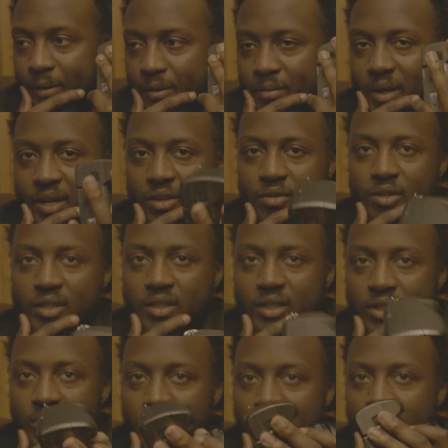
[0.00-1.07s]
make you an
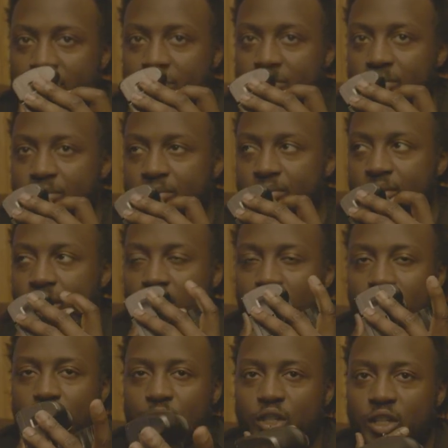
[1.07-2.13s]
Instagram, go
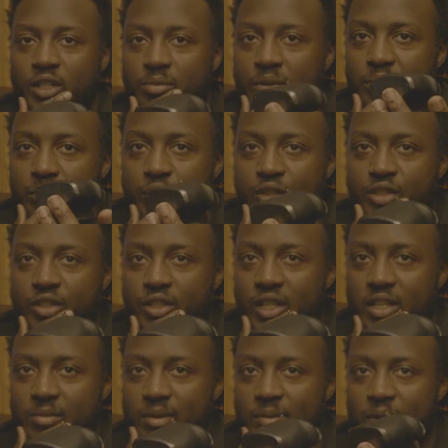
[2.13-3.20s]
to a tournament, build your
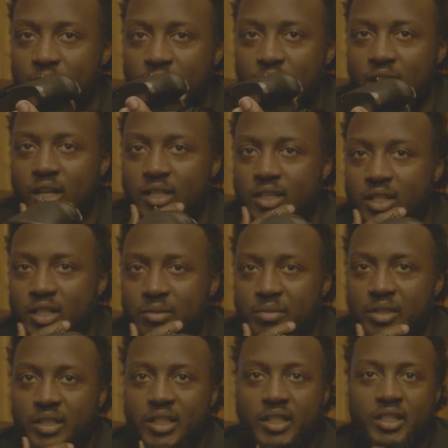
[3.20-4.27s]
name up, go to all
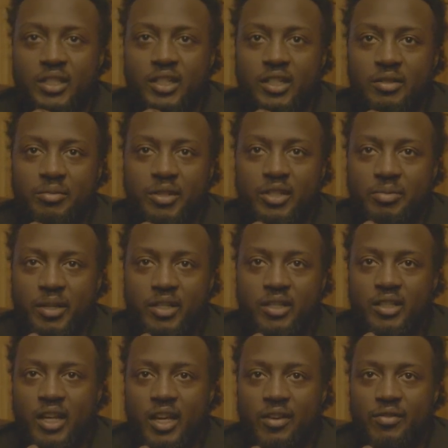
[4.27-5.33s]
tournaments. Any tournament,
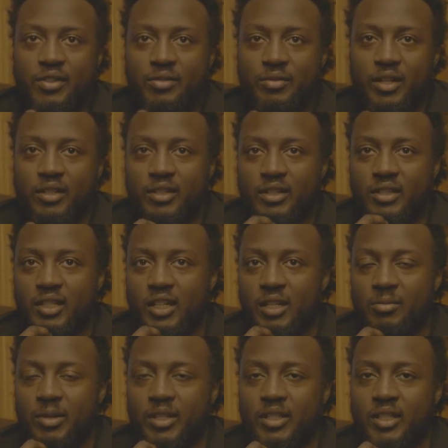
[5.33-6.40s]
especially like if it's around this
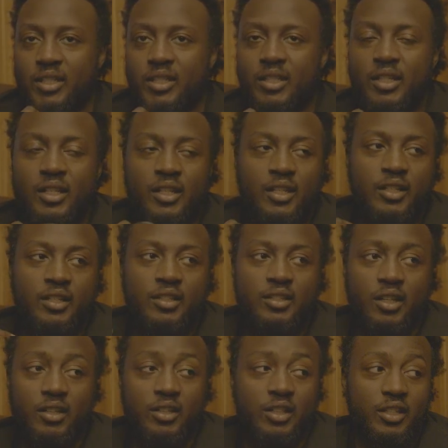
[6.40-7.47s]
time right now,
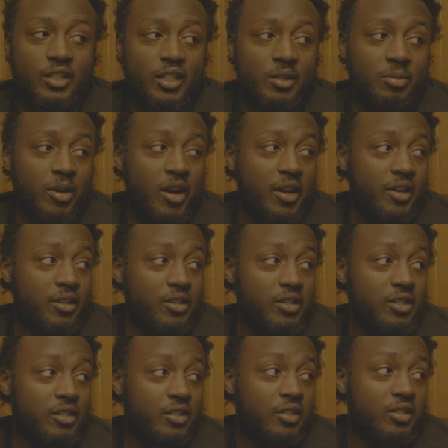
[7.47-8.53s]
start looking up. All right,
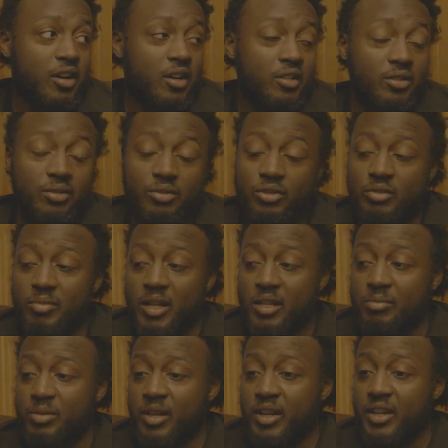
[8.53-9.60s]
all the schools about
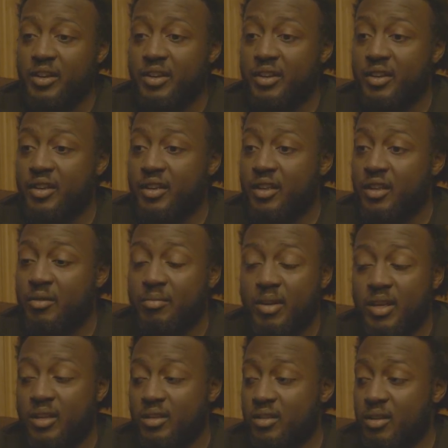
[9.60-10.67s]
to play here,
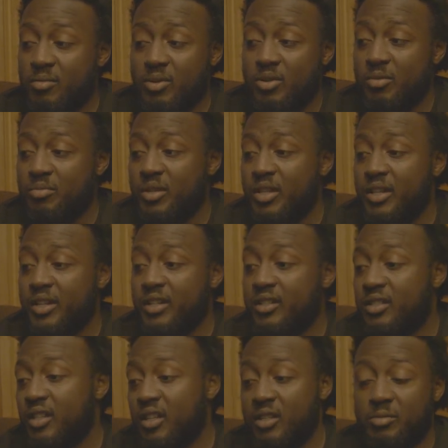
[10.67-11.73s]
that I'm going to be there.
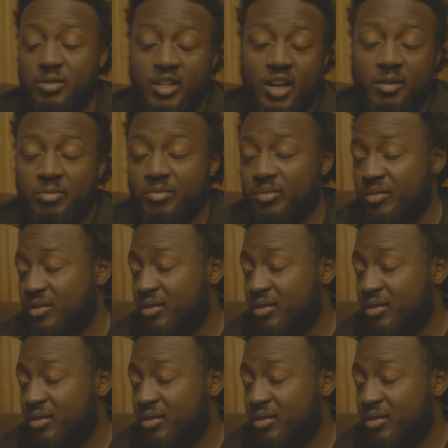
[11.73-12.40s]
Set up shop